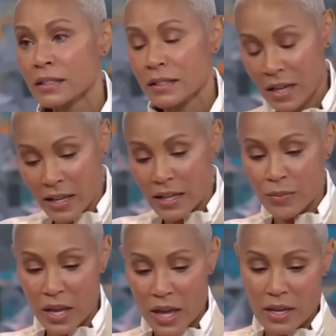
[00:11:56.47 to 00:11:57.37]
I am
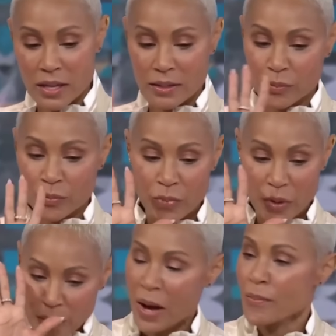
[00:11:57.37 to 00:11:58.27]
a
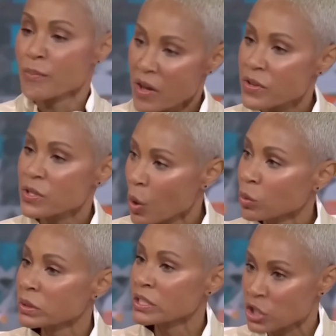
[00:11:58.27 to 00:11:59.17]
my mother's
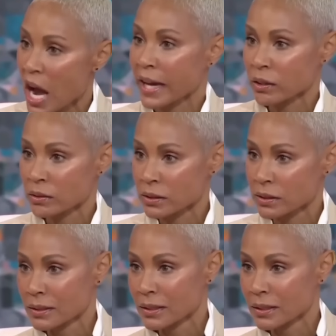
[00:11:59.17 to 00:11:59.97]
only child. Yeah.